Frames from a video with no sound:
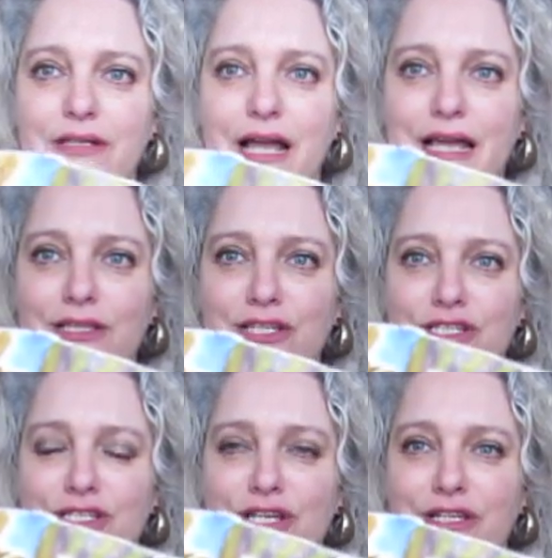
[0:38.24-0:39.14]
and the
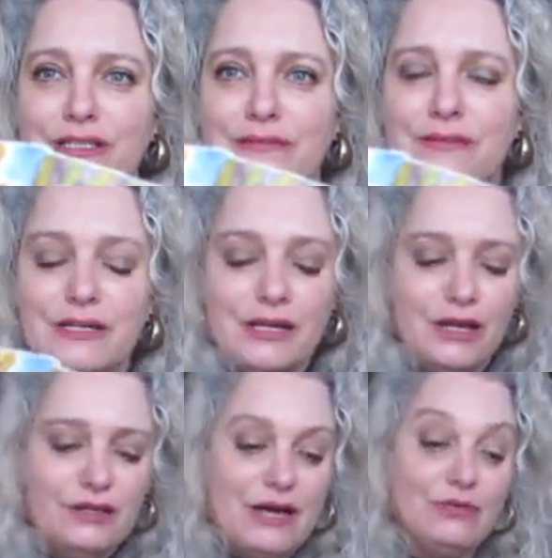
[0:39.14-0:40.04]
Sun.
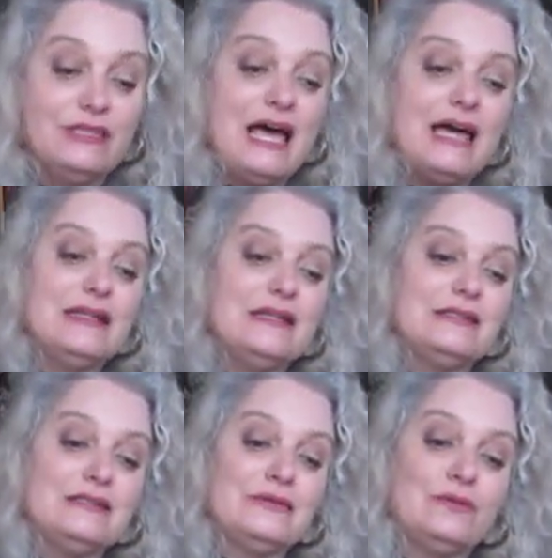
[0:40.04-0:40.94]
Now that
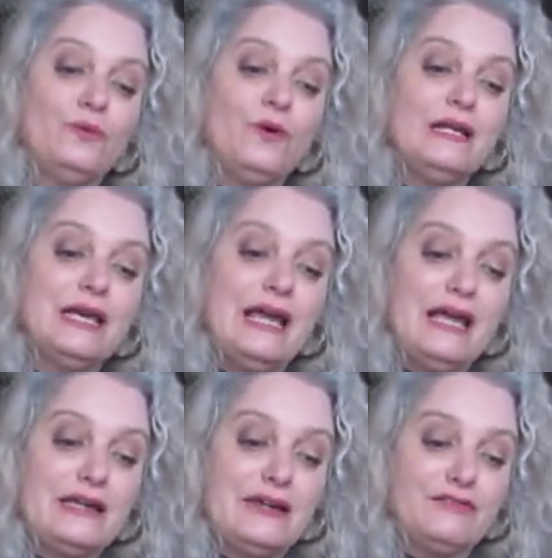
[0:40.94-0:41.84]
is one
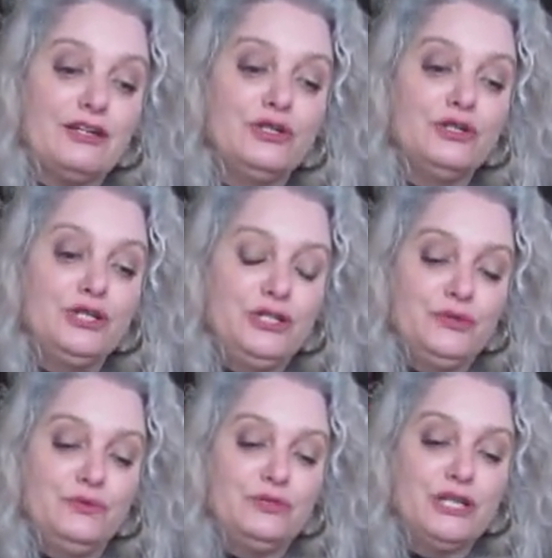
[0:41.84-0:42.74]
heck of a good
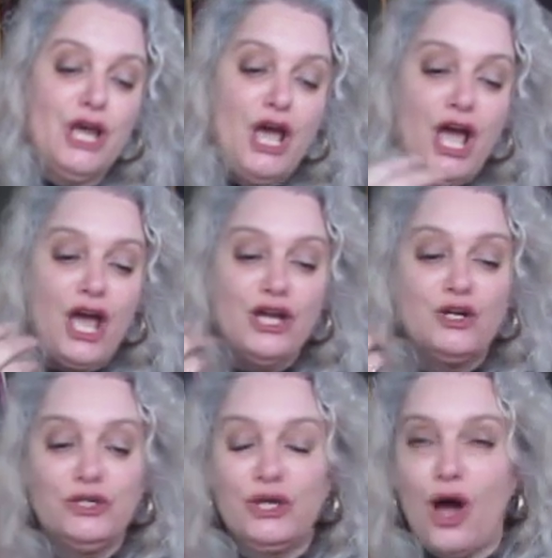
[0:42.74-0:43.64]
news, a
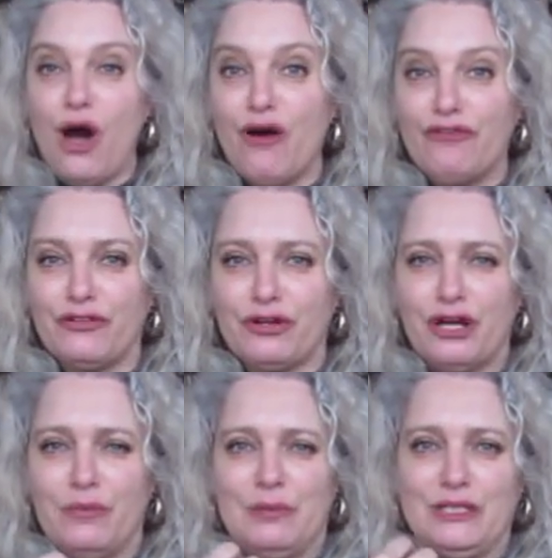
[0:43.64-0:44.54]
good offer
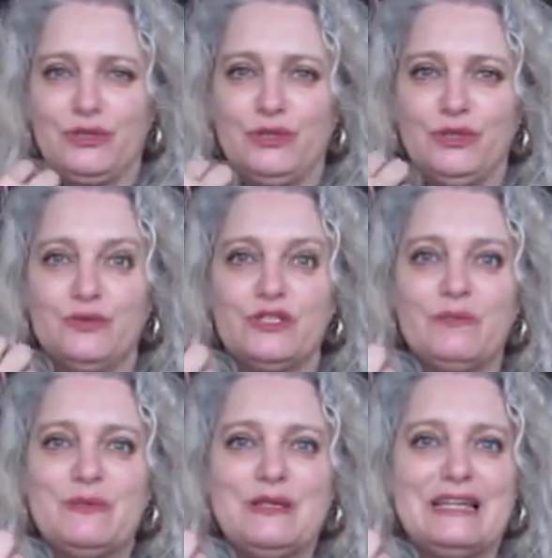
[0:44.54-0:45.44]
coming to you,
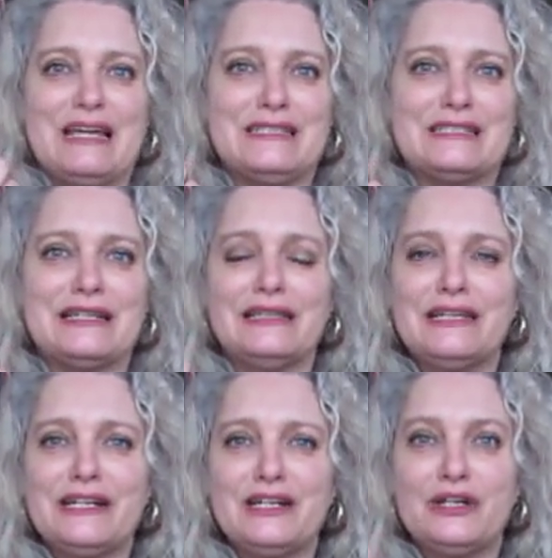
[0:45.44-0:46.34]
something that is
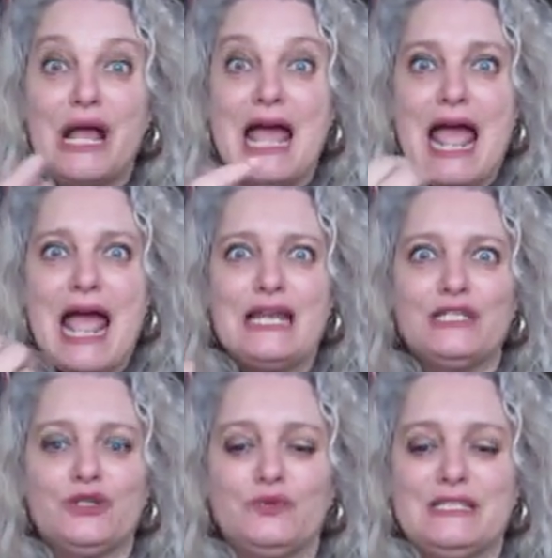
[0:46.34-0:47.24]
clear,
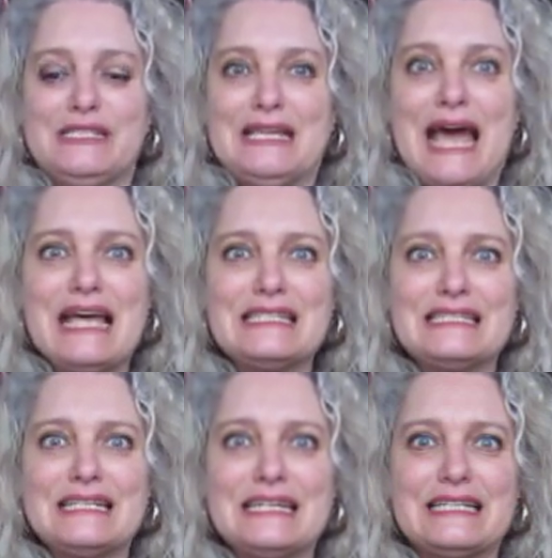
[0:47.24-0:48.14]

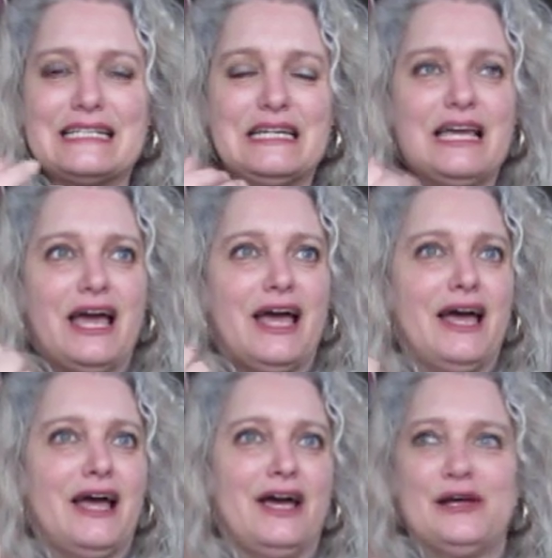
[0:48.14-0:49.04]
enthusiastic,
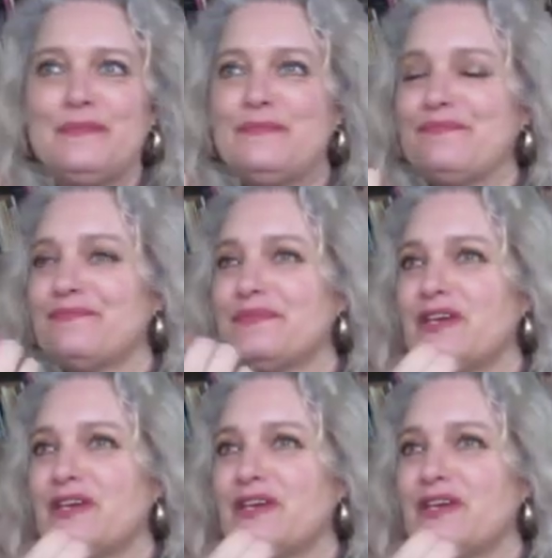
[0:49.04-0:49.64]
um,